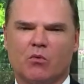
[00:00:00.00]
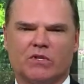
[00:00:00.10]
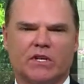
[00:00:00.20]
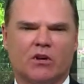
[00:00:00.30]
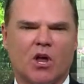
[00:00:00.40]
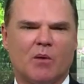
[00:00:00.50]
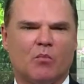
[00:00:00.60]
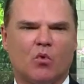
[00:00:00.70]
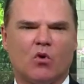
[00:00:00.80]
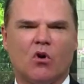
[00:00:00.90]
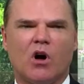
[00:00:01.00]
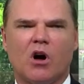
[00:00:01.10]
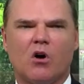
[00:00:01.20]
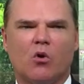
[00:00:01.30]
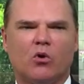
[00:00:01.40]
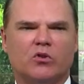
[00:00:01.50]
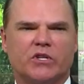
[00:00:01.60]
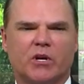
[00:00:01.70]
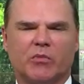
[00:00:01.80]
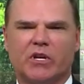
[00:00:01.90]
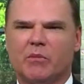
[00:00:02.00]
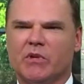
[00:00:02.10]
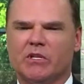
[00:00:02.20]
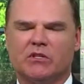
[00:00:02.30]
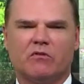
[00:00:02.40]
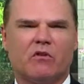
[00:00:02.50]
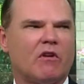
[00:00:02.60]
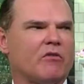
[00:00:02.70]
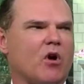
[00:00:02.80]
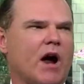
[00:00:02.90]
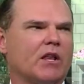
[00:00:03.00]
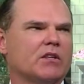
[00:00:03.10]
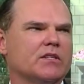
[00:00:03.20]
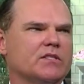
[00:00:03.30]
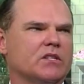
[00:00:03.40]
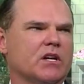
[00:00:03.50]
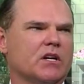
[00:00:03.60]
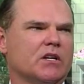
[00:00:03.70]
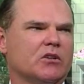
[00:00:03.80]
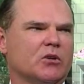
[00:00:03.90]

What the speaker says: We're seeing a lot more older gentlemen come in to have their eyelids done,